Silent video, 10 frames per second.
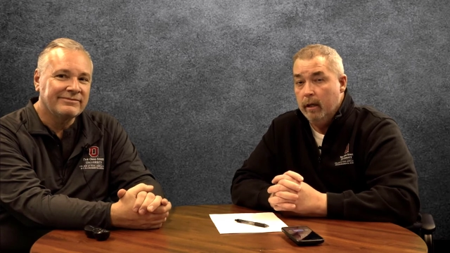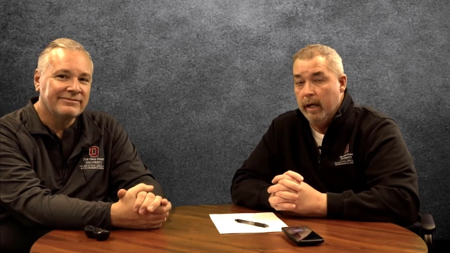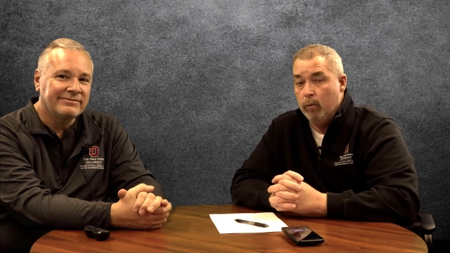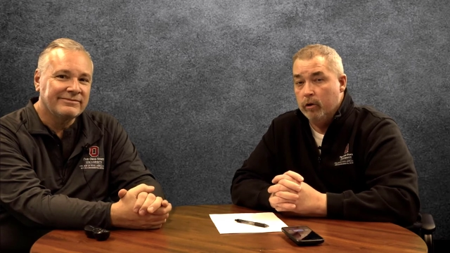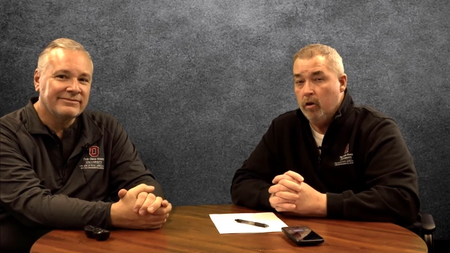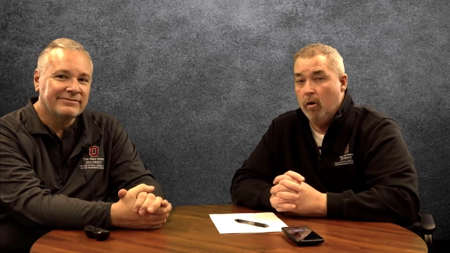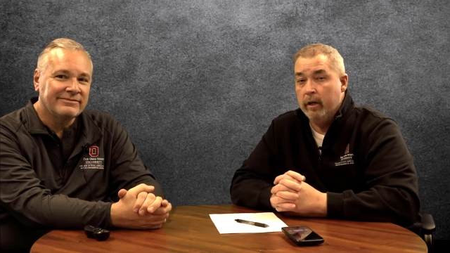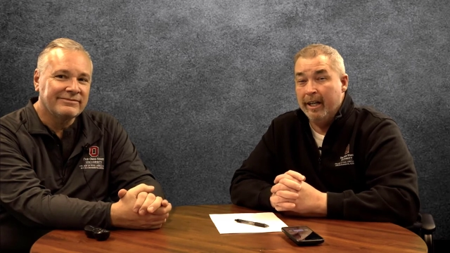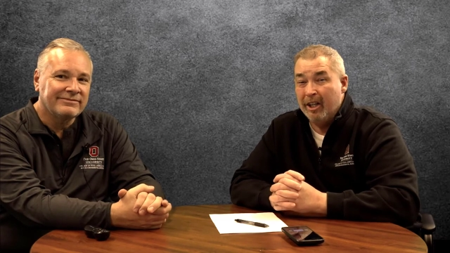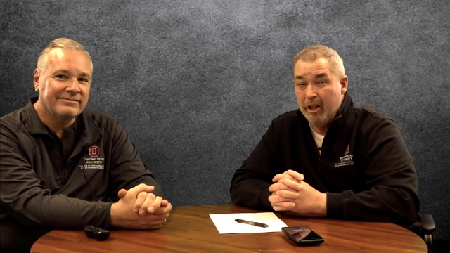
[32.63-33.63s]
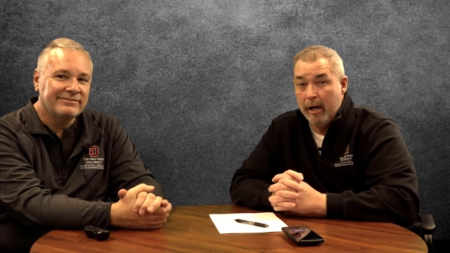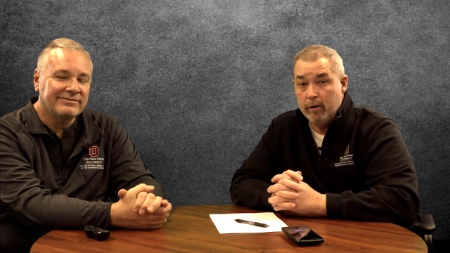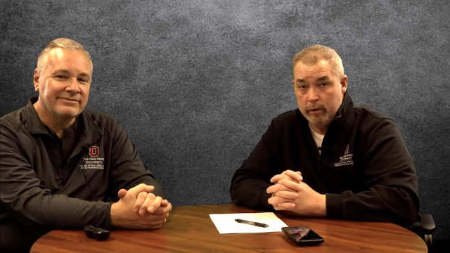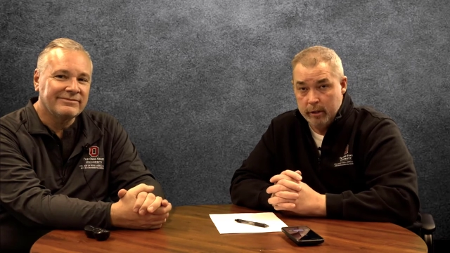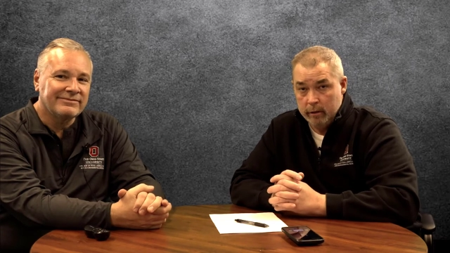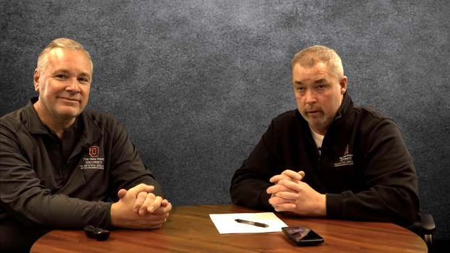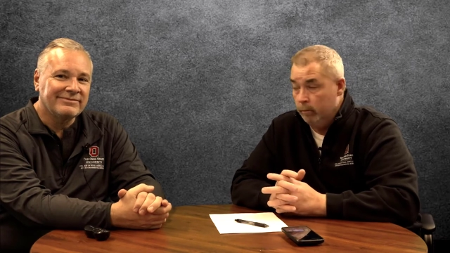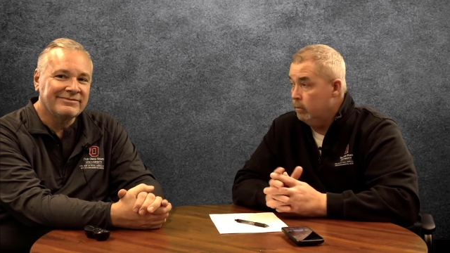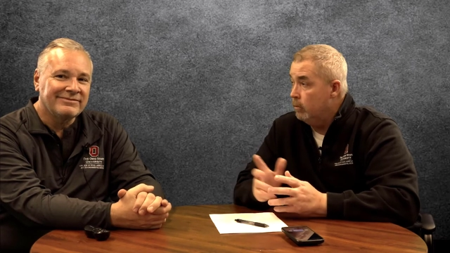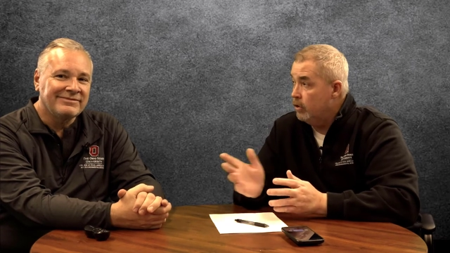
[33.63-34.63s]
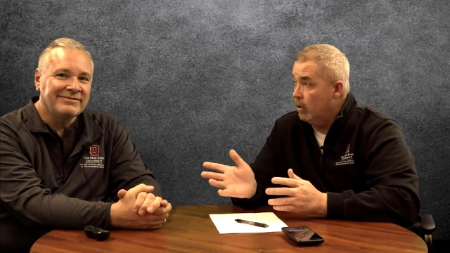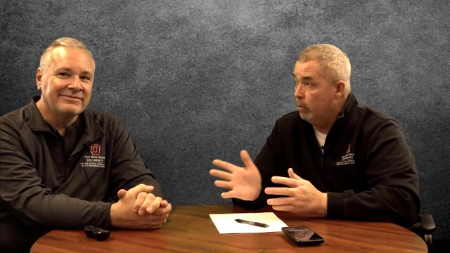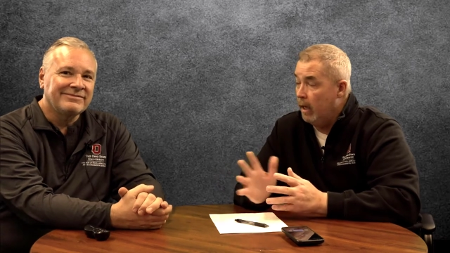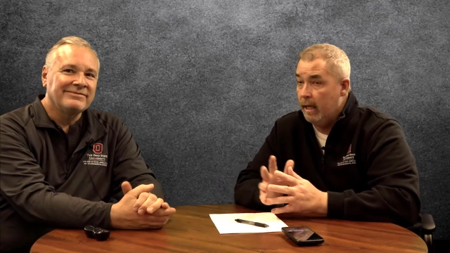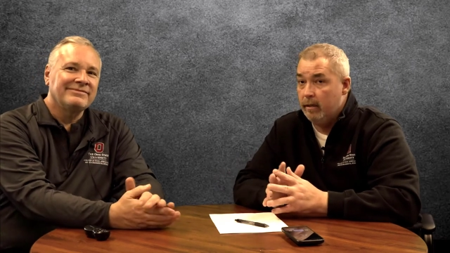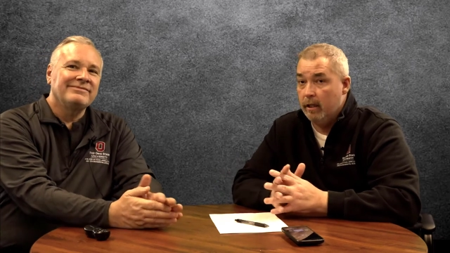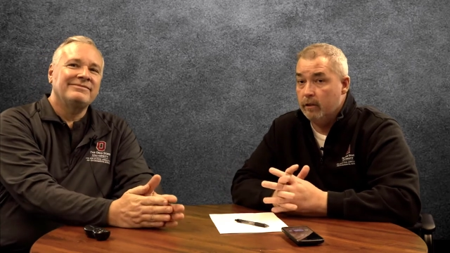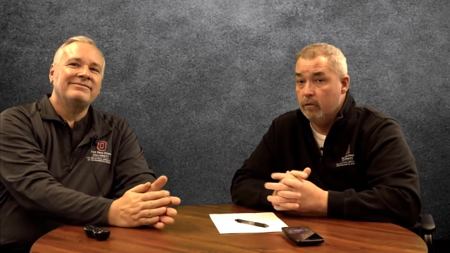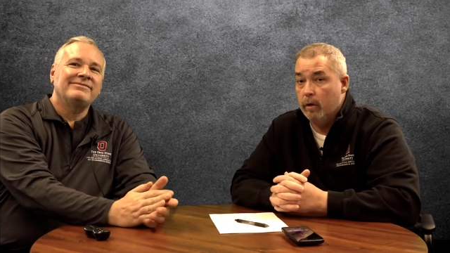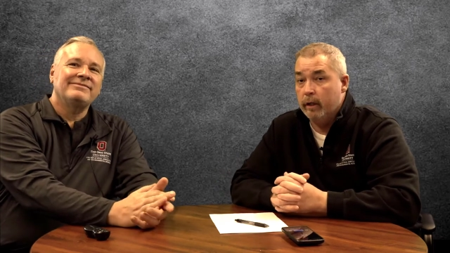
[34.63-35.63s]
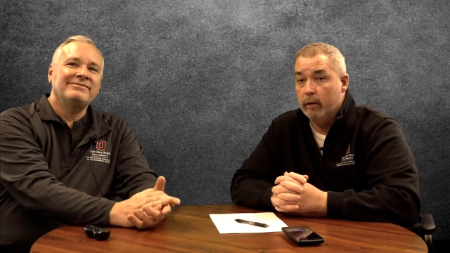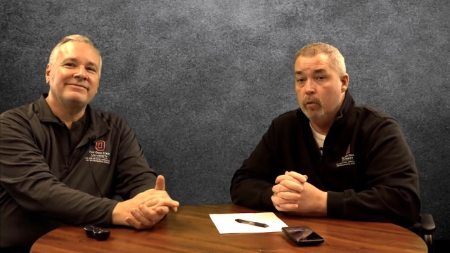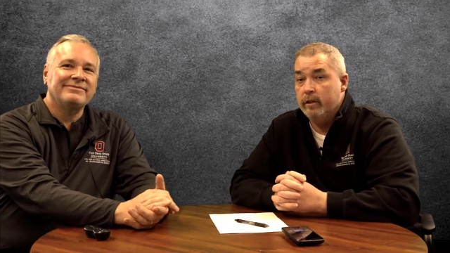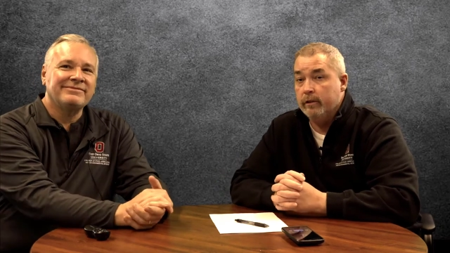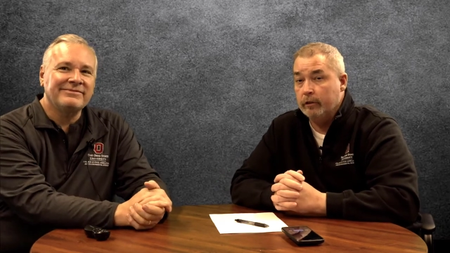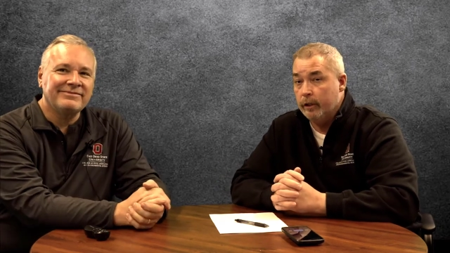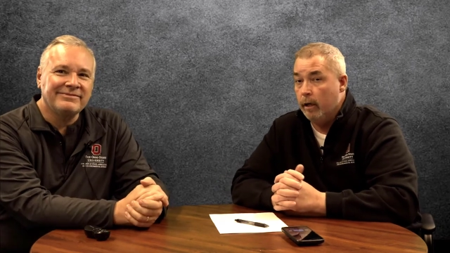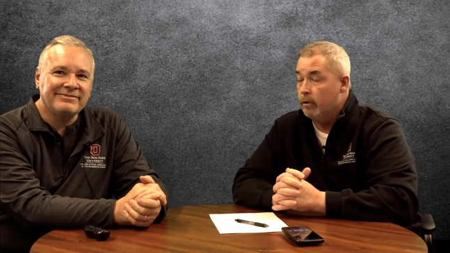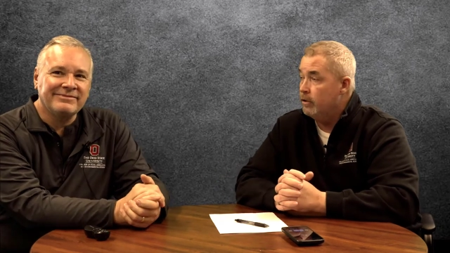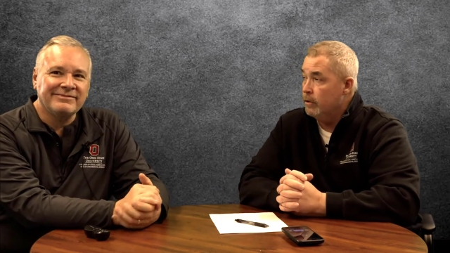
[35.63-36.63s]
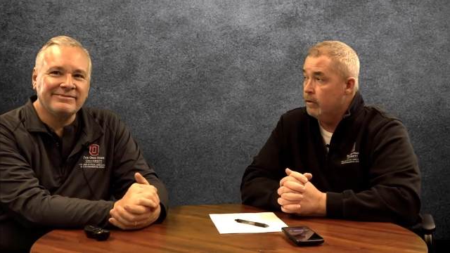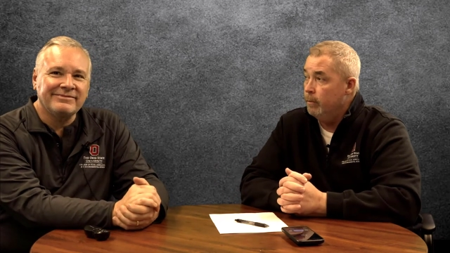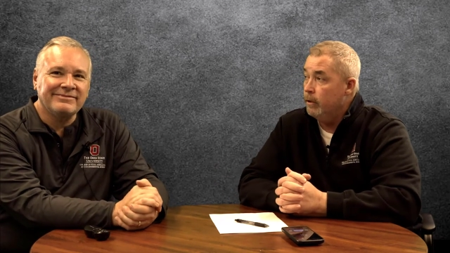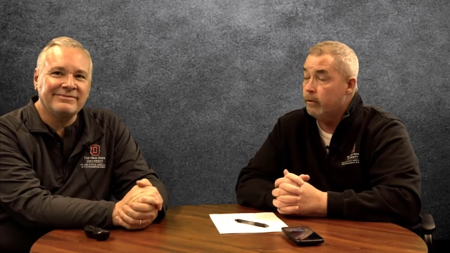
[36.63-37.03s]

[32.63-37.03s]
Speaker 1: And we're talking a gutter system. So Brad, tell us what, a, what this gutter system is.